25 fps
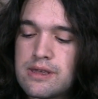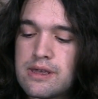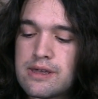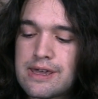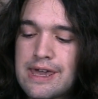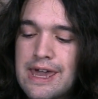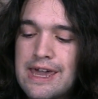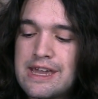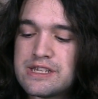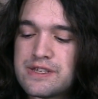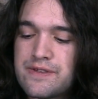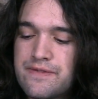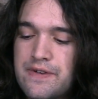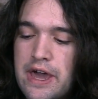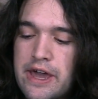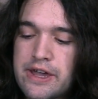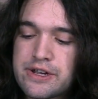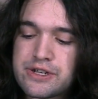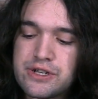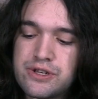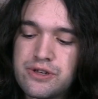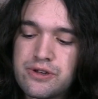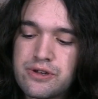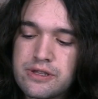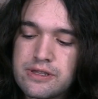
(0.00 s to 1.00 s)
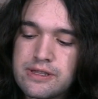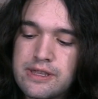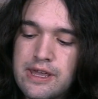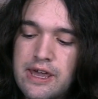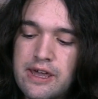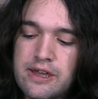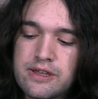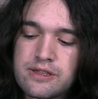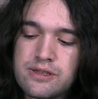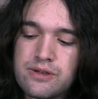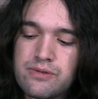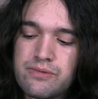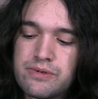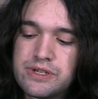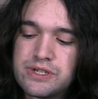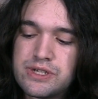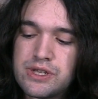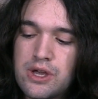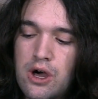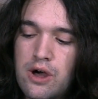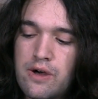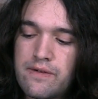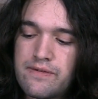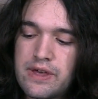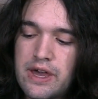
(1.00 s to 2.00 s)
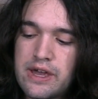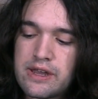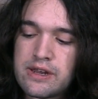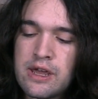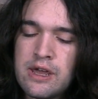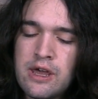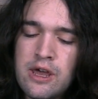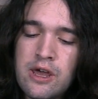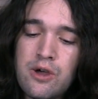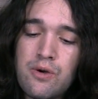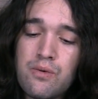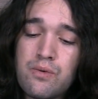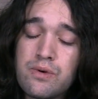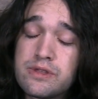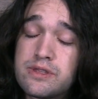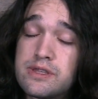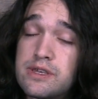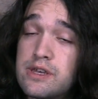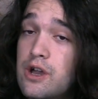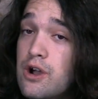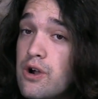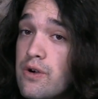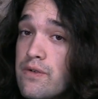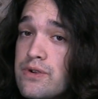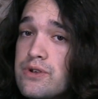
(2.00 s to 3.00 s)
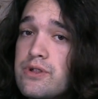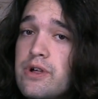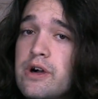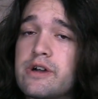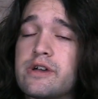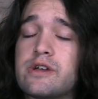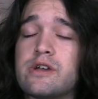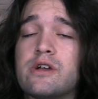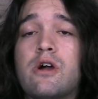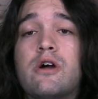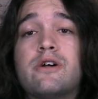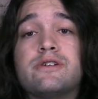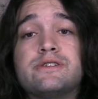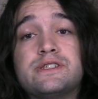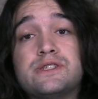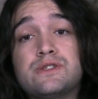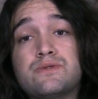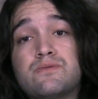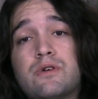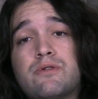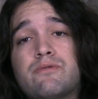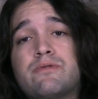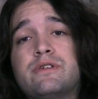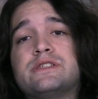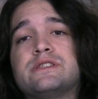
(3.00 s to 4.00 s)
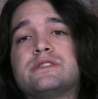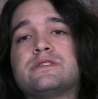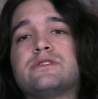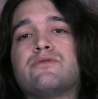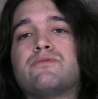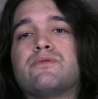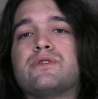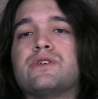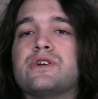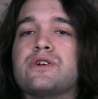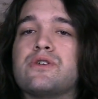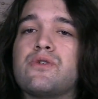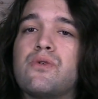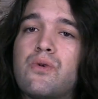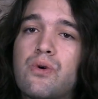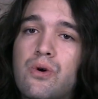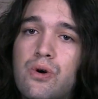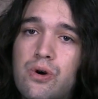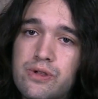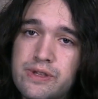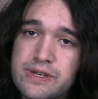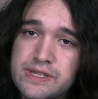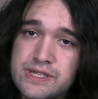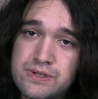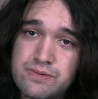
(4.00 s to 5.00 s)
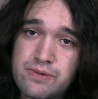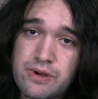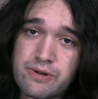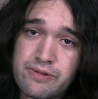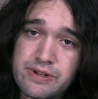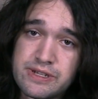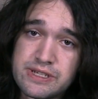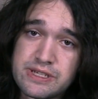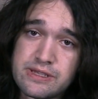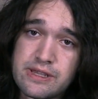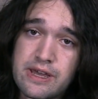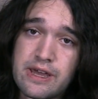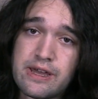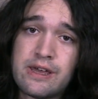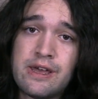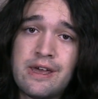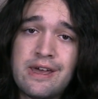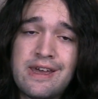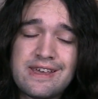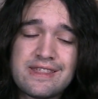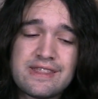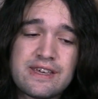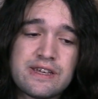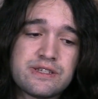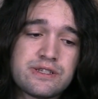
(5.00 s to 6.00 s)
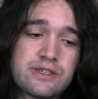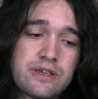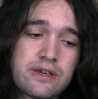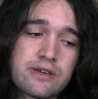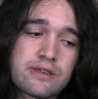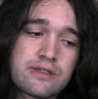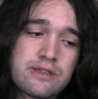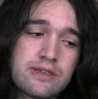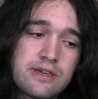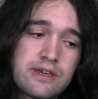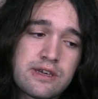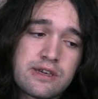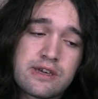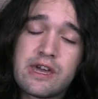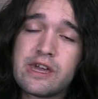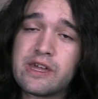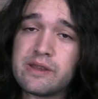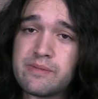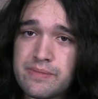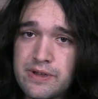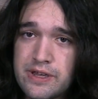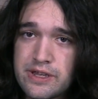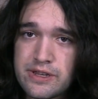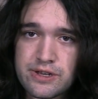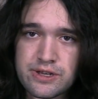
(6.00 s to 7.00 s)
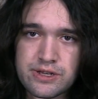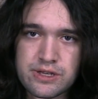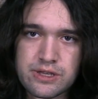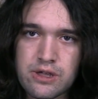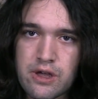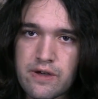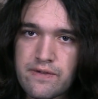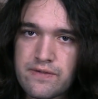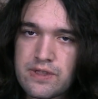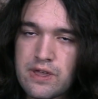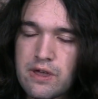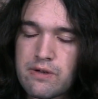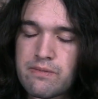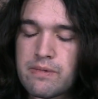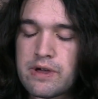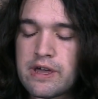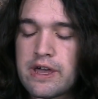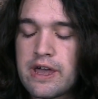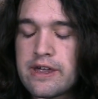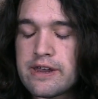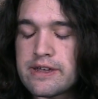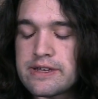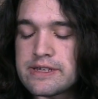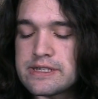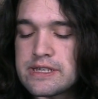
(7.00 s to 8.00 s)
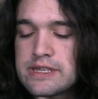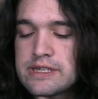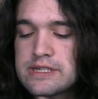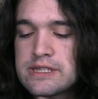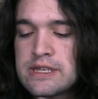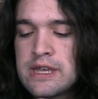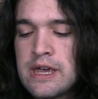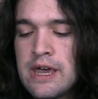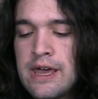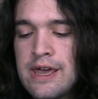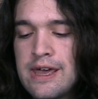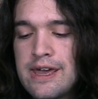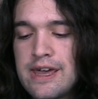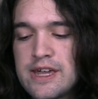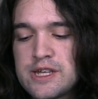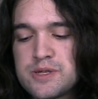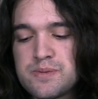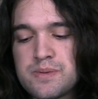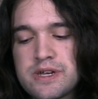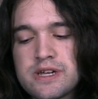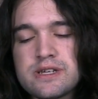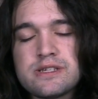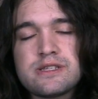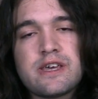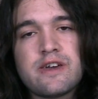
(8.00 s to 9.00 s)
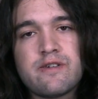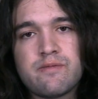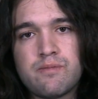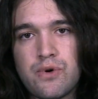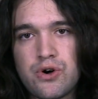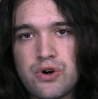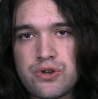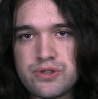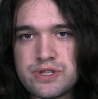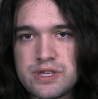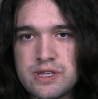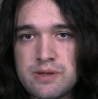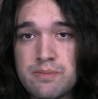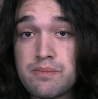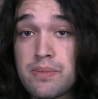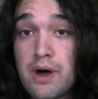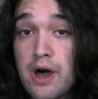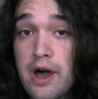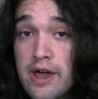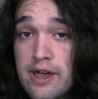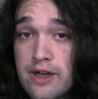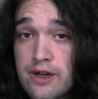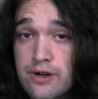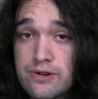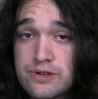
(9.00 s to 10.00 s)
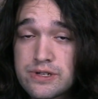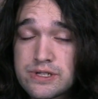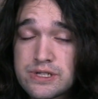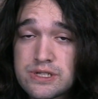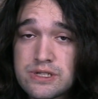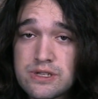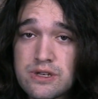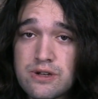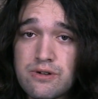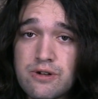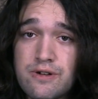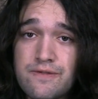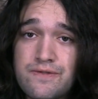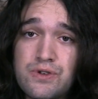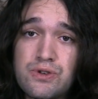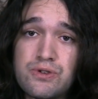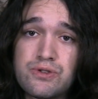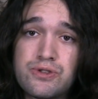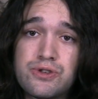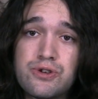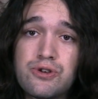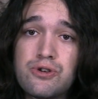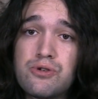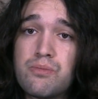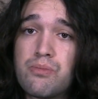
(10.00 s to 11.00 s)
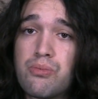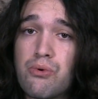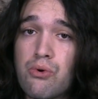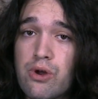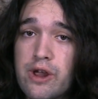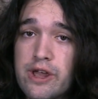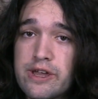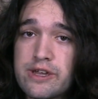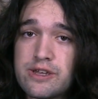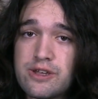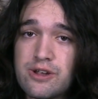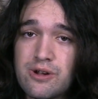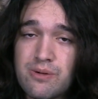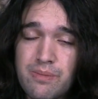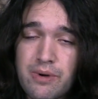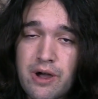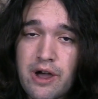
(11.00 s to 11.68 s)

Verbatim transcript: a case of action you can take to resolve that. With the overclocking cards, this is one reason they're really cool. This is one reason that things like the Kingpin, just off the top of my head, exist. It's because they have multi-BIOS. So if you do brick your